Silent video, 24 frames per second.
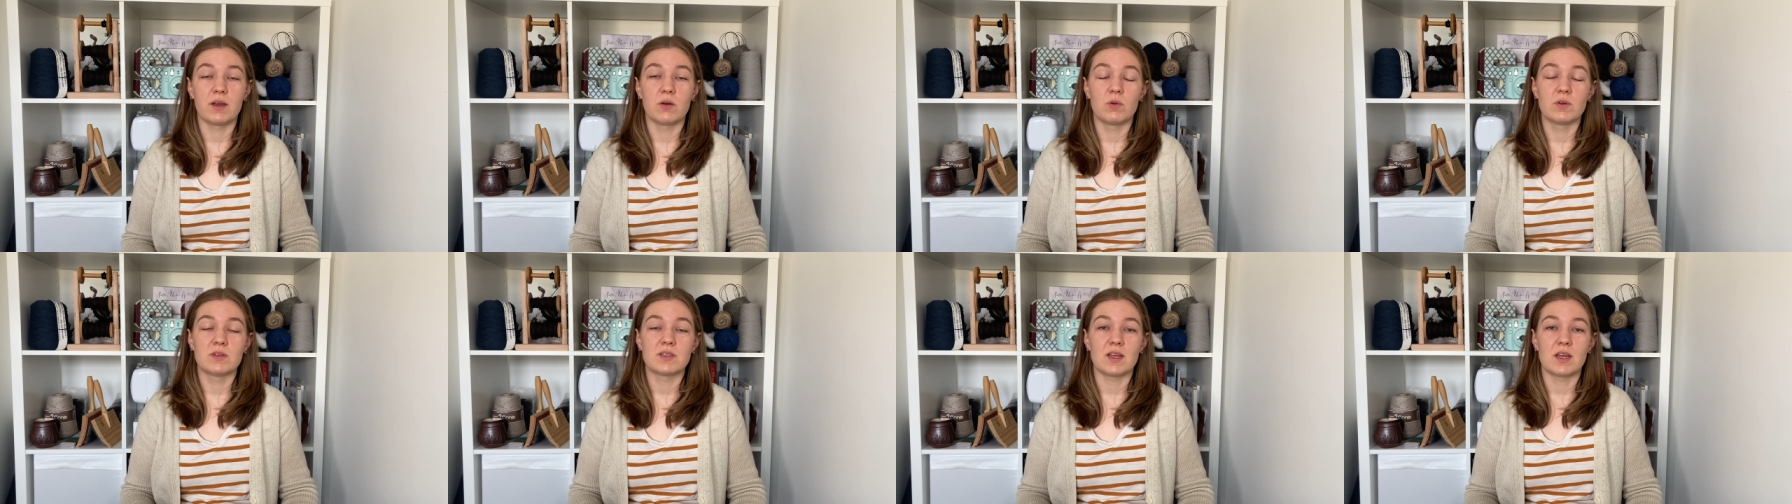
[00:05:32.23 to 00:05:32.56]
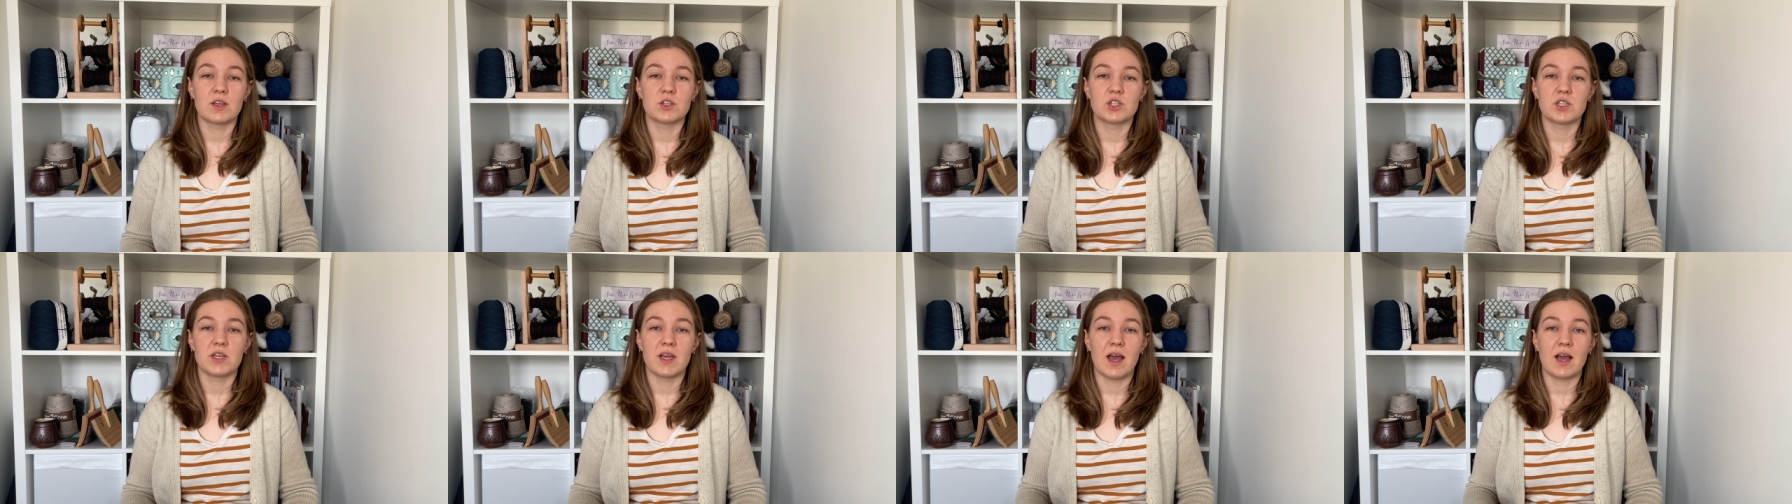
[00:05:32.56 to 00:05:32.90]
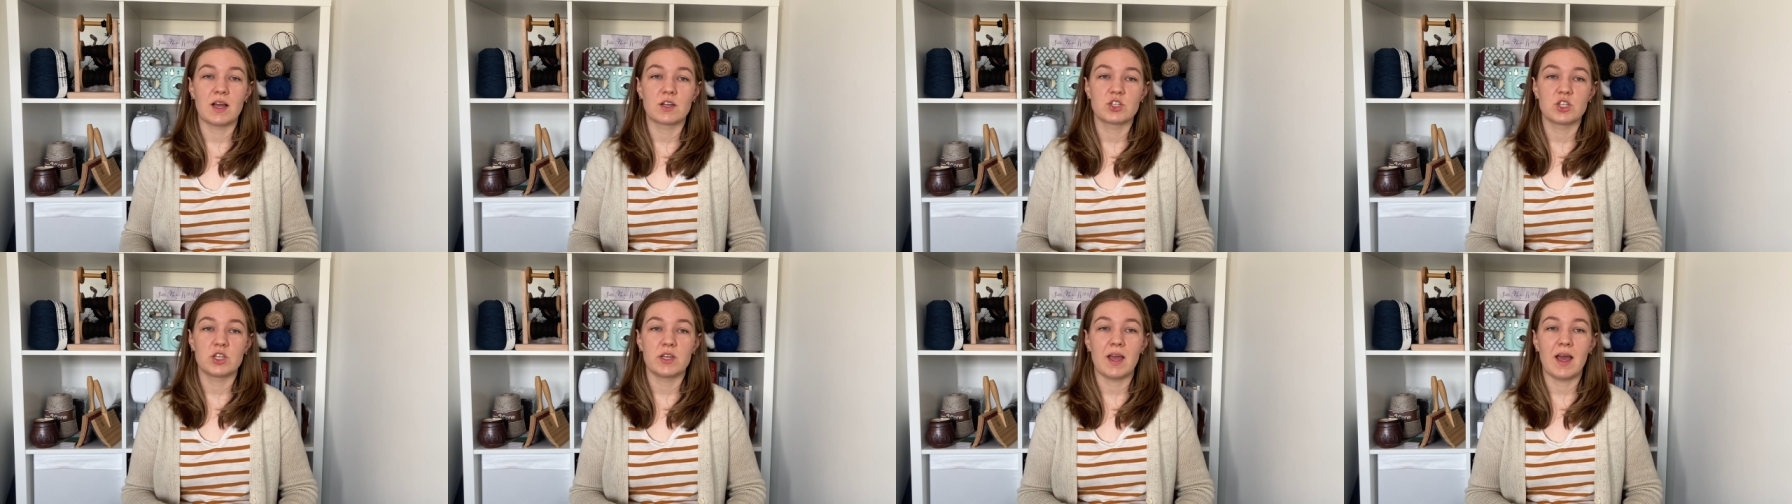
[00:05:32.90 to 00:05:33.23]
was that she
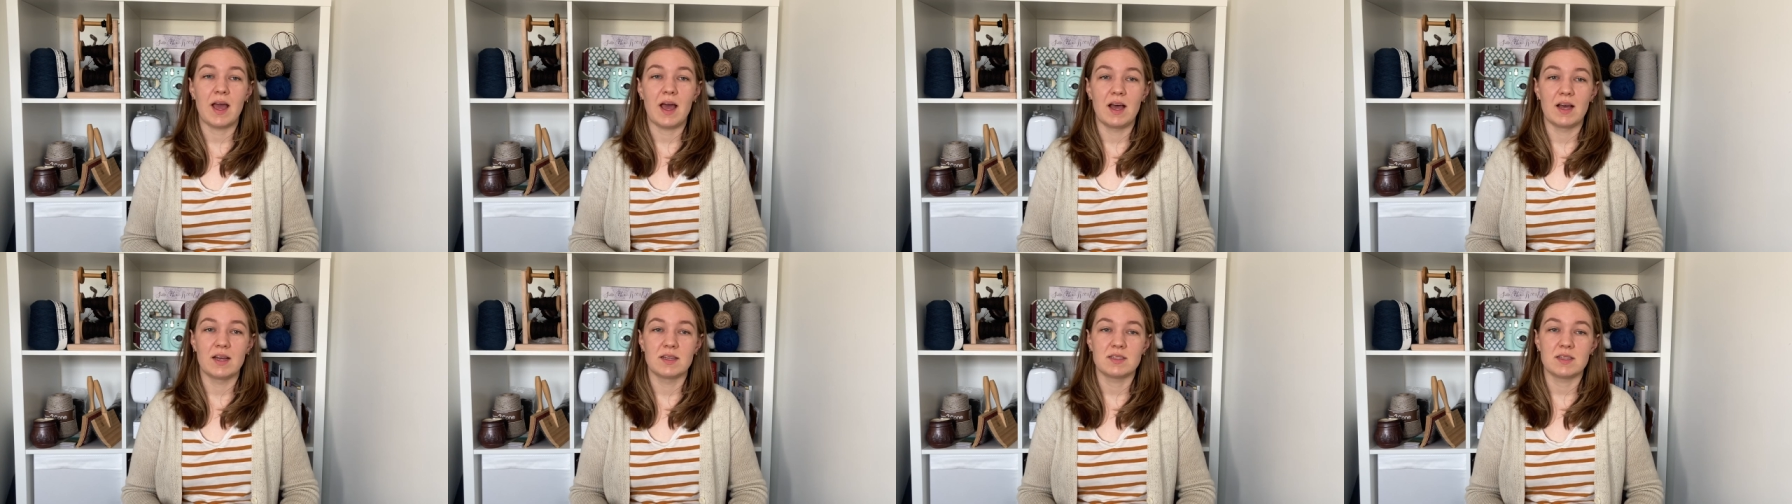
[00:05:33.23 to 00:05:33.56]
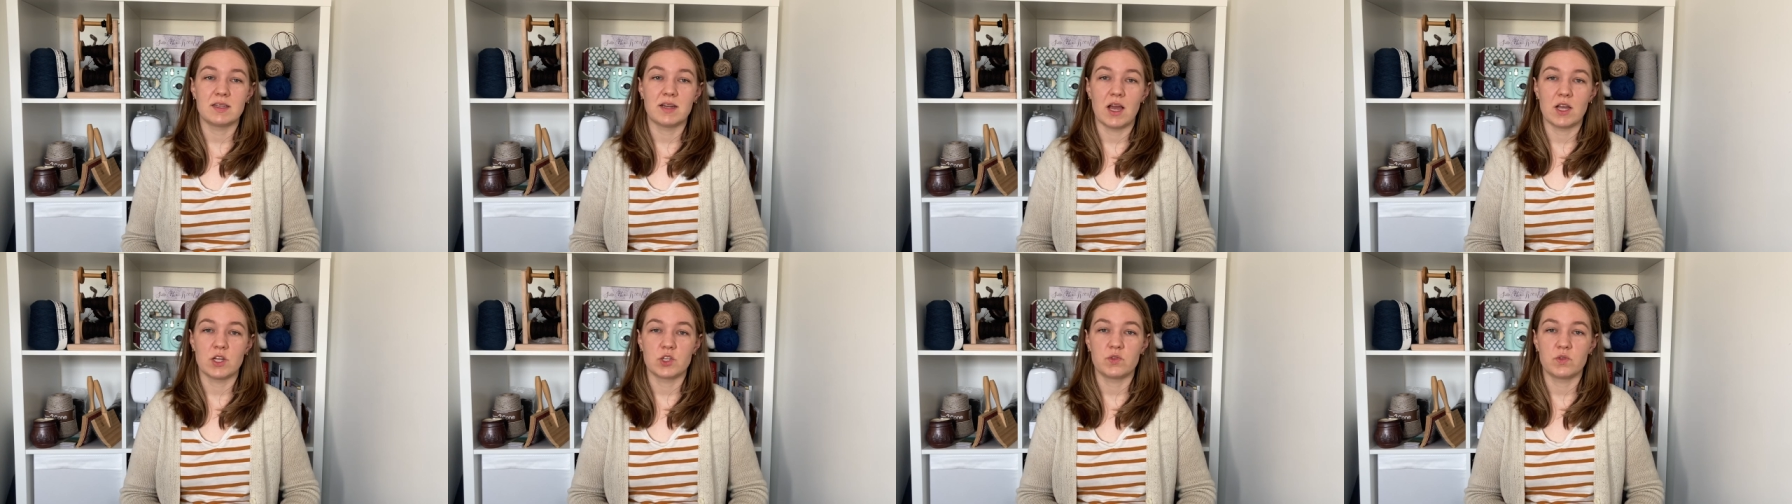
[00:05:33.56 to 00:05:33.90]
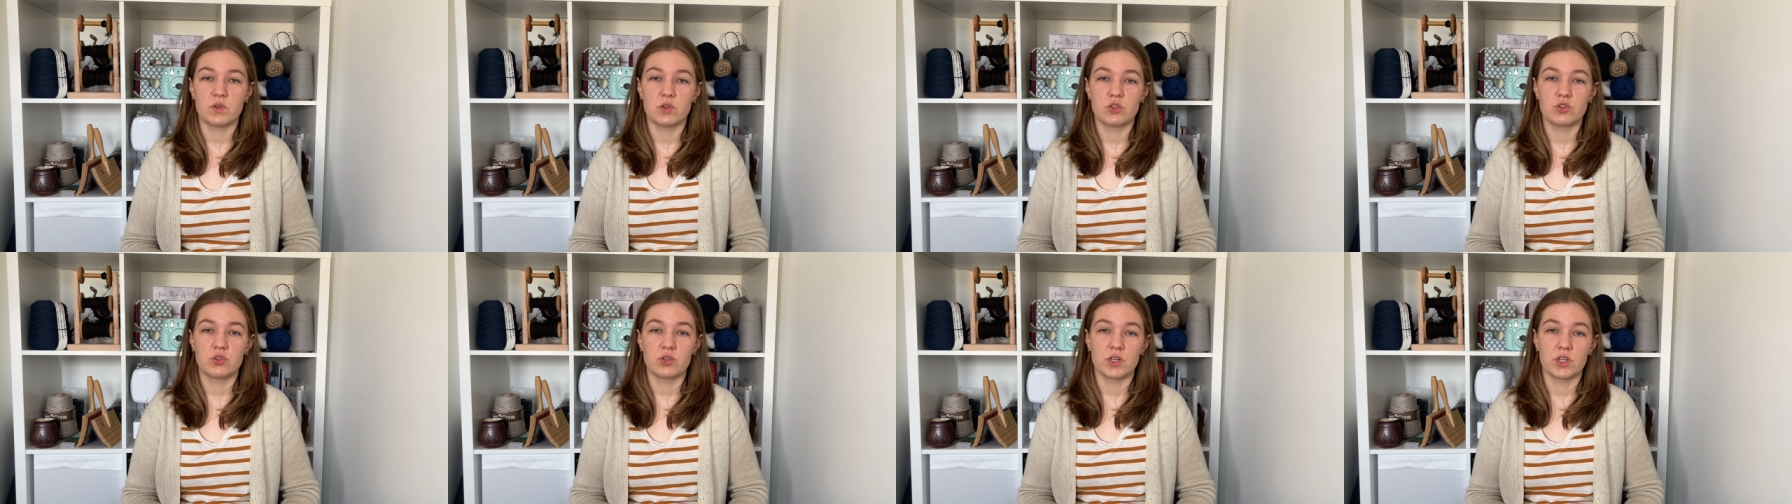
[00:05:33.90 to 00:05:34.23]
actually has an
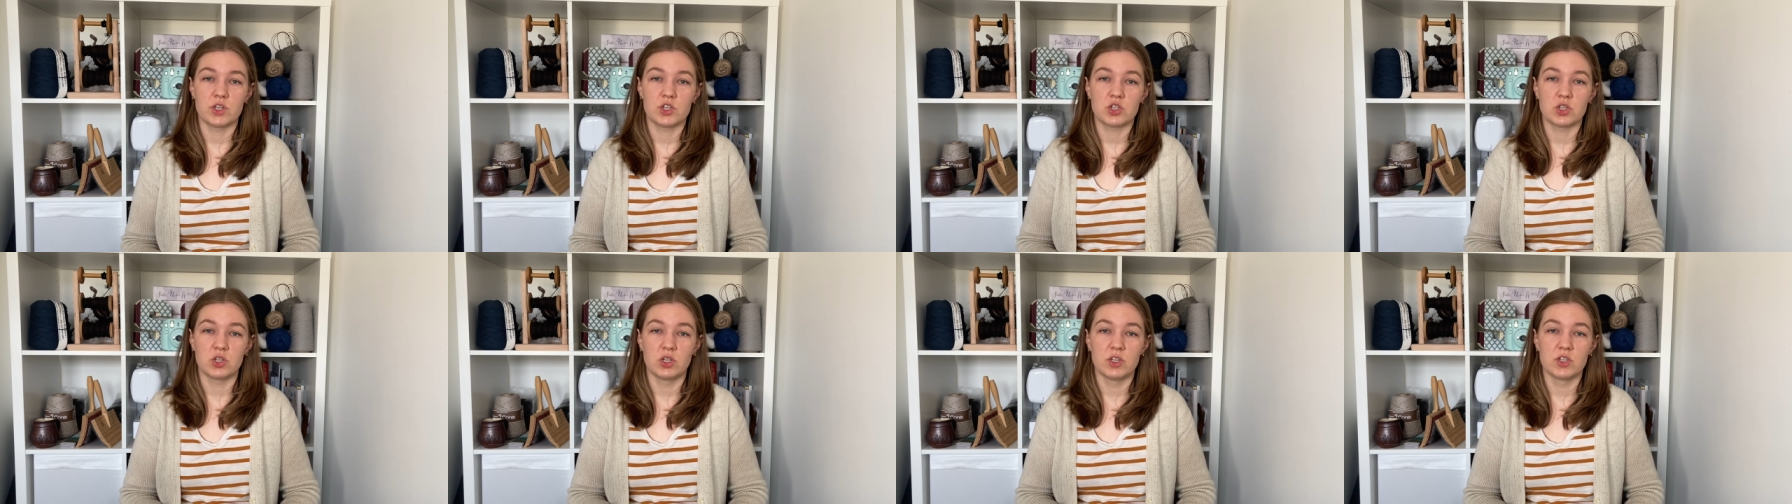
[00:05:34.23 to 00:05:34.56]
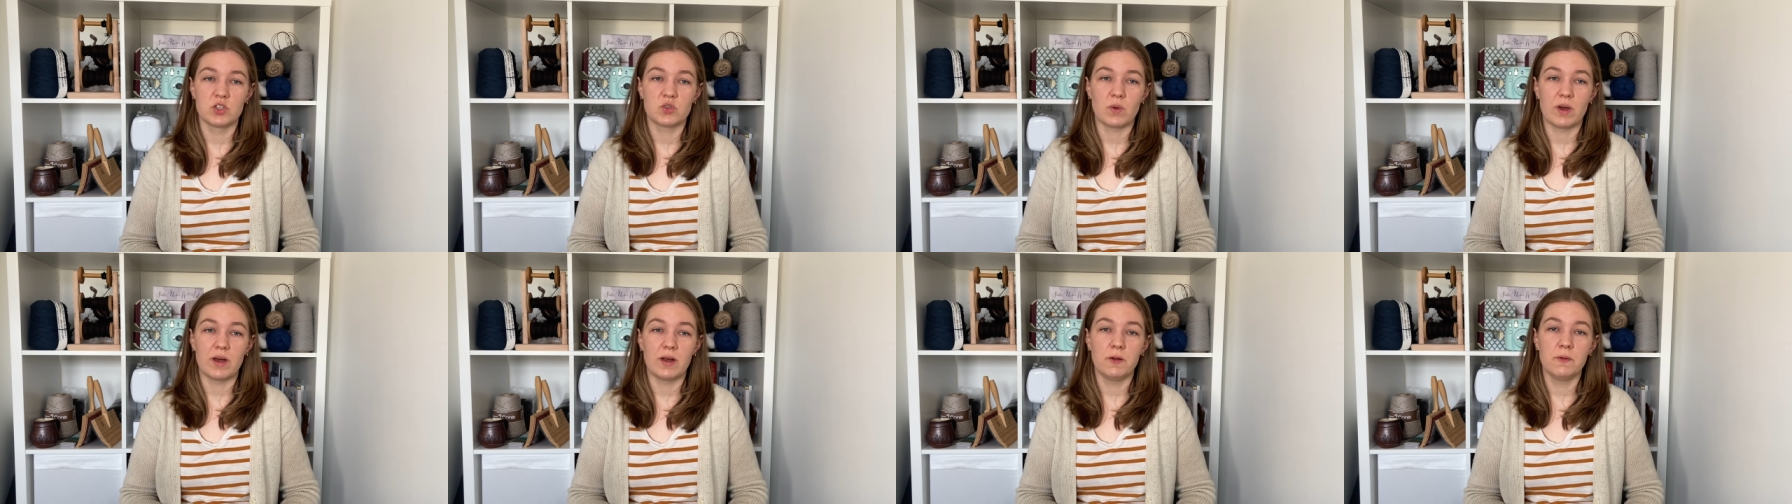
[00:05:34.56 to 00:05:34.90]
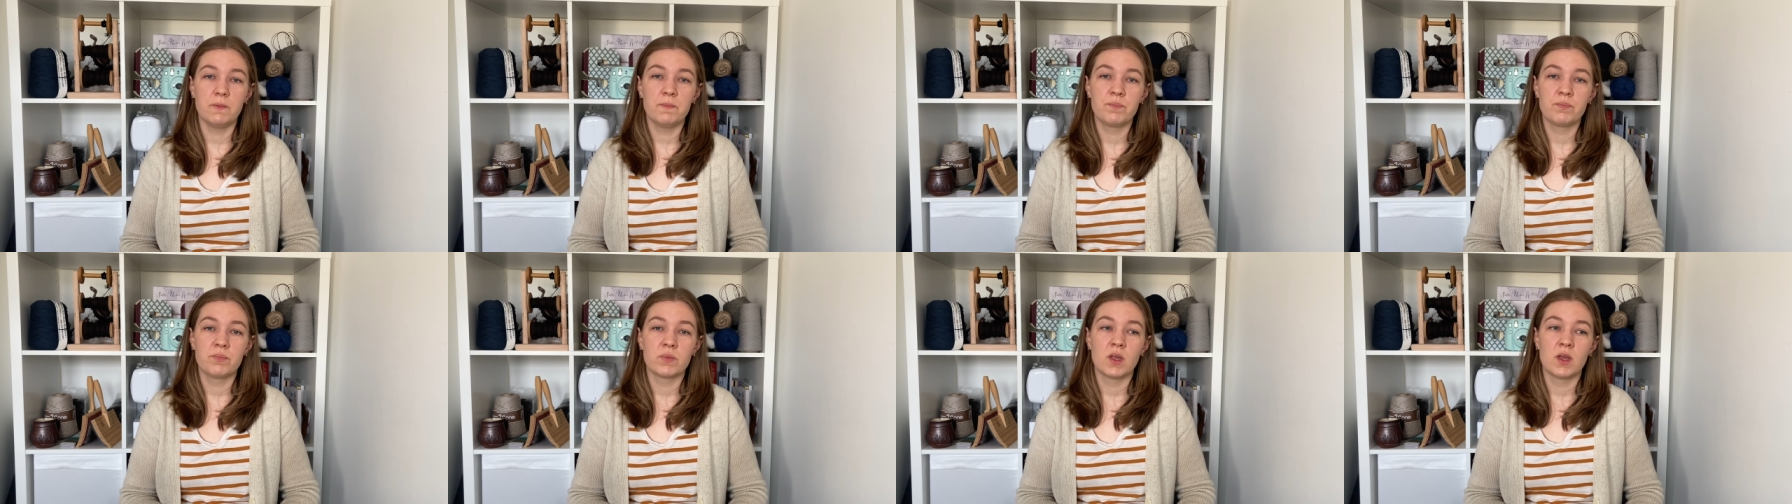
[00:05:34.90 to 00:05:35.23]
Ashford traditional as well.